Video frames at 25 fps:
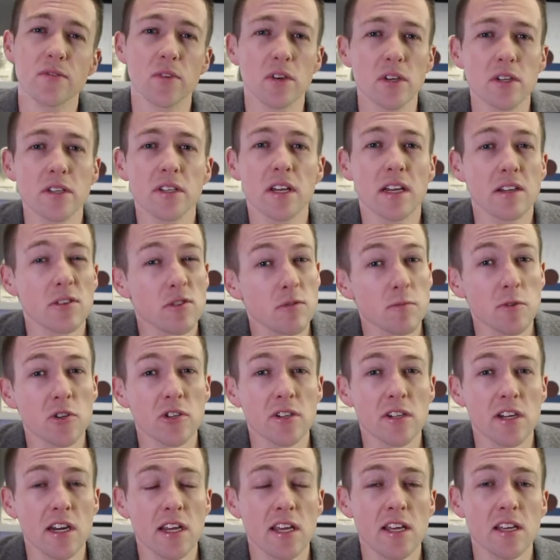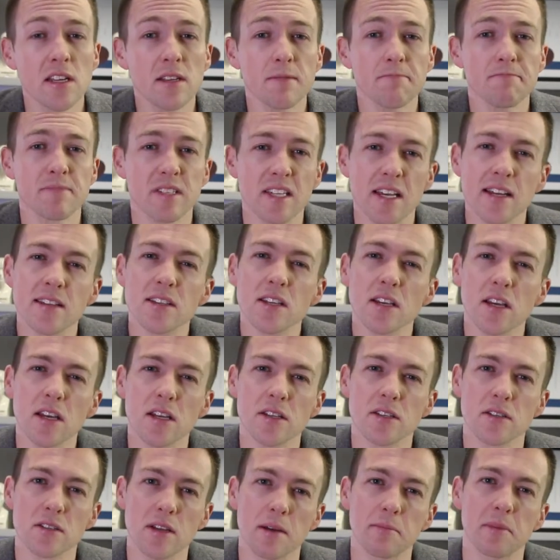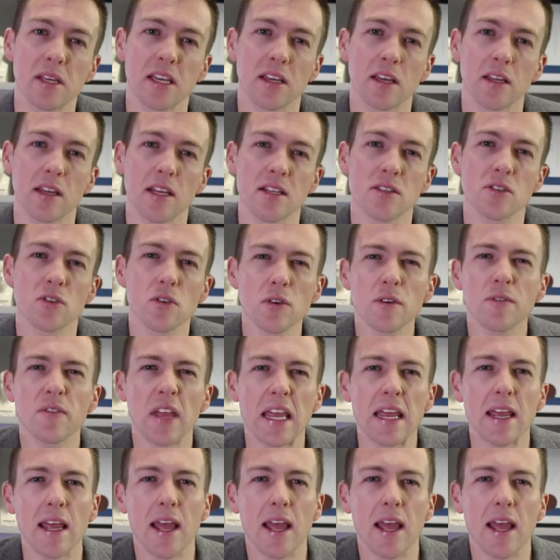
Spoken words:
first attribution here sounds like it's something that's sort of